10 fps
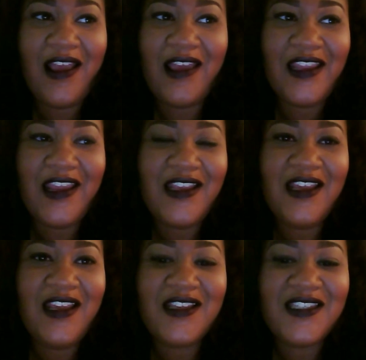
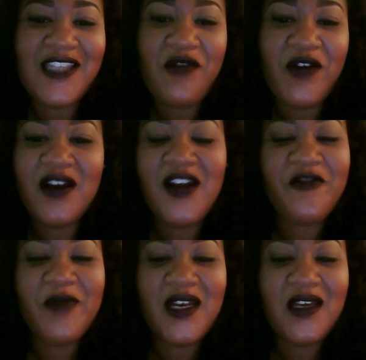It's never
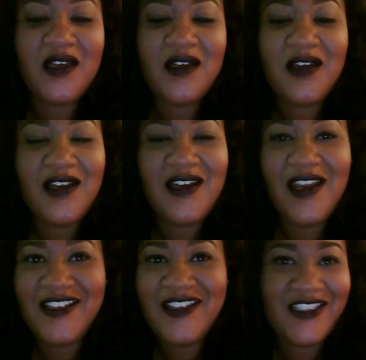enough money.
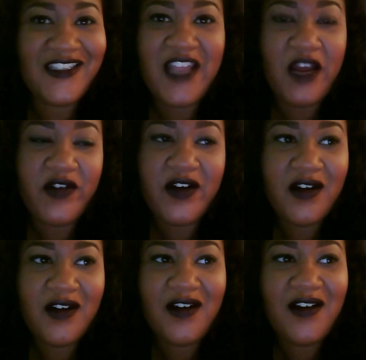It's
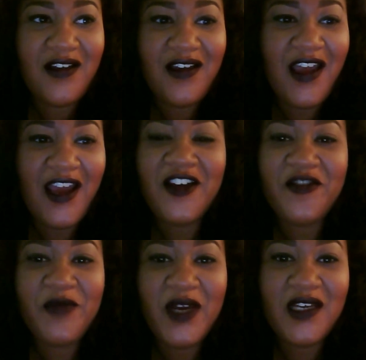never
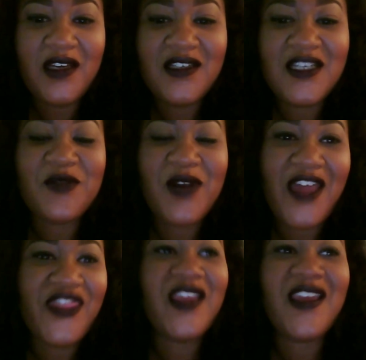enough money. Just when
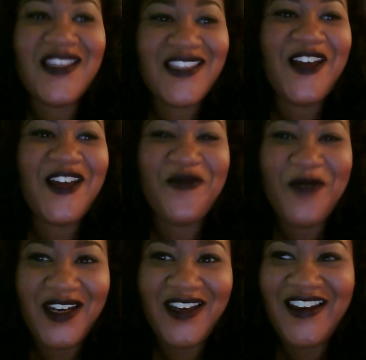I think it's enough
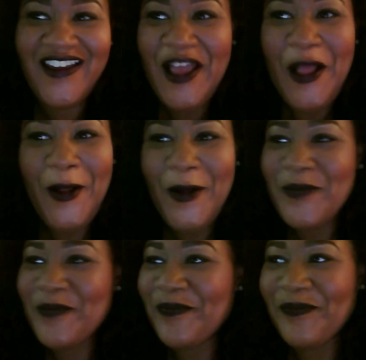money,
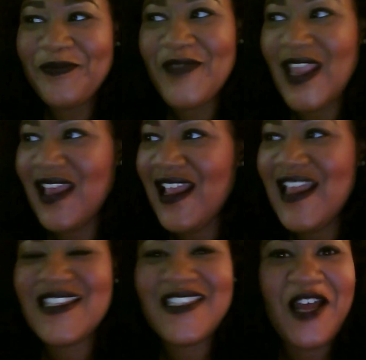
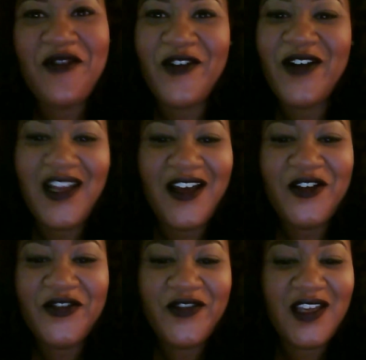it's never
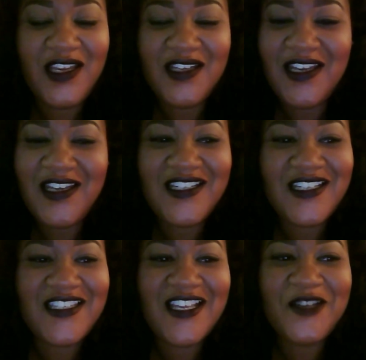enough. It
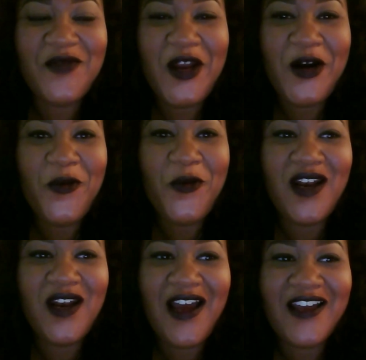just doesn't matter
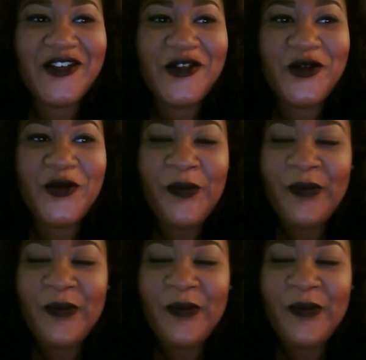what I do.